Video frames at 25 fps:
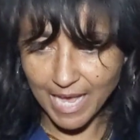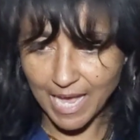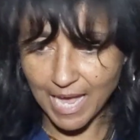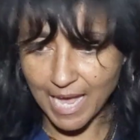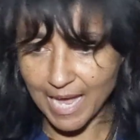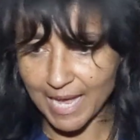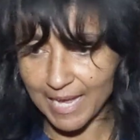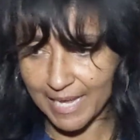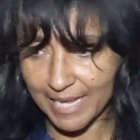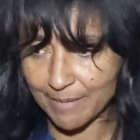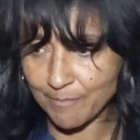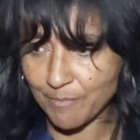
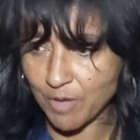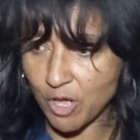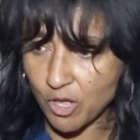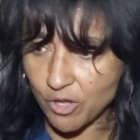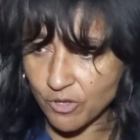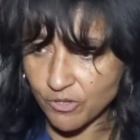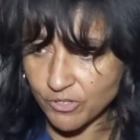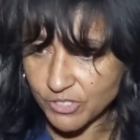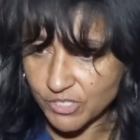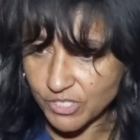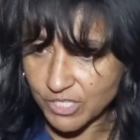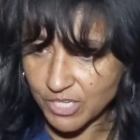I am
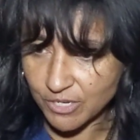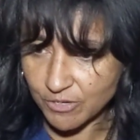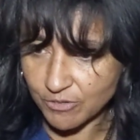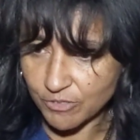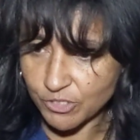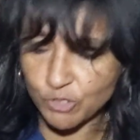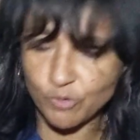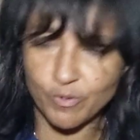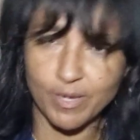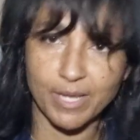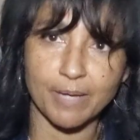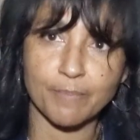also
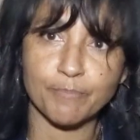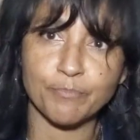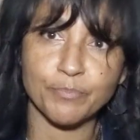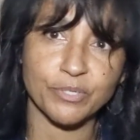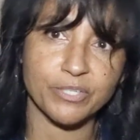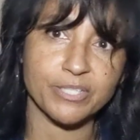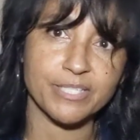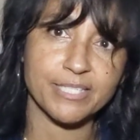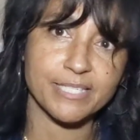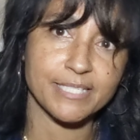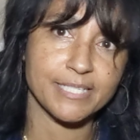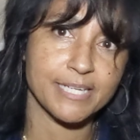doing a
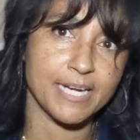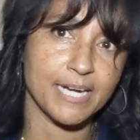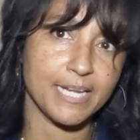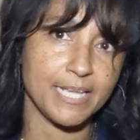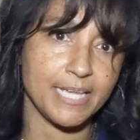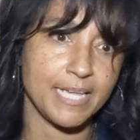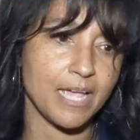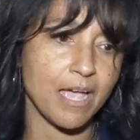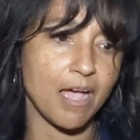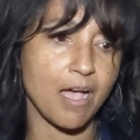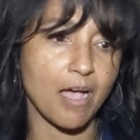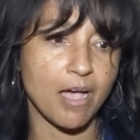book
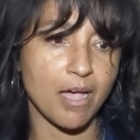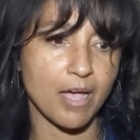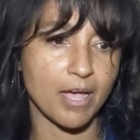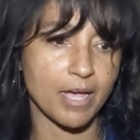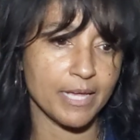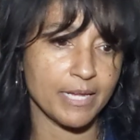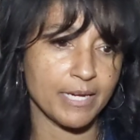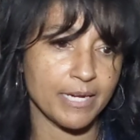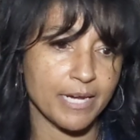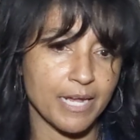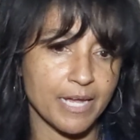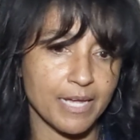study
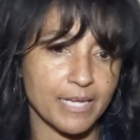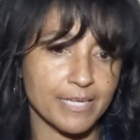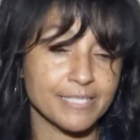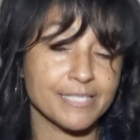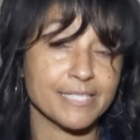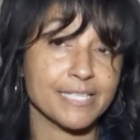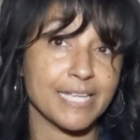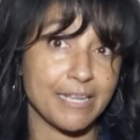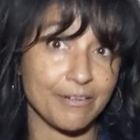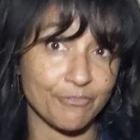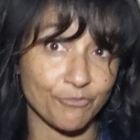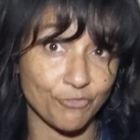on
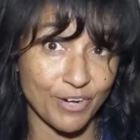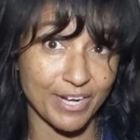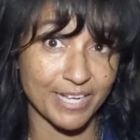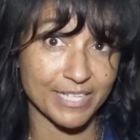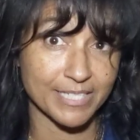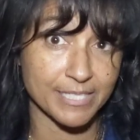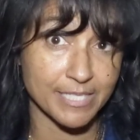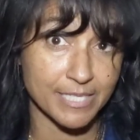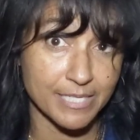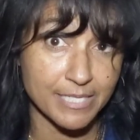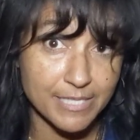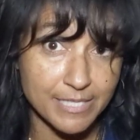St.
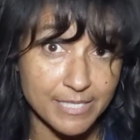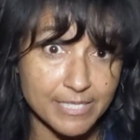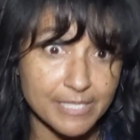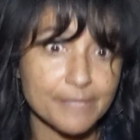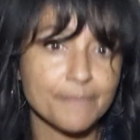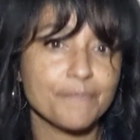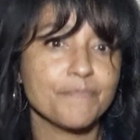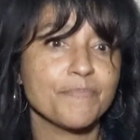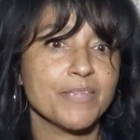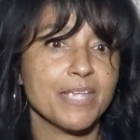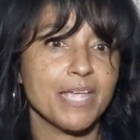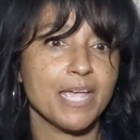
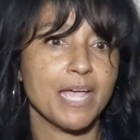Francis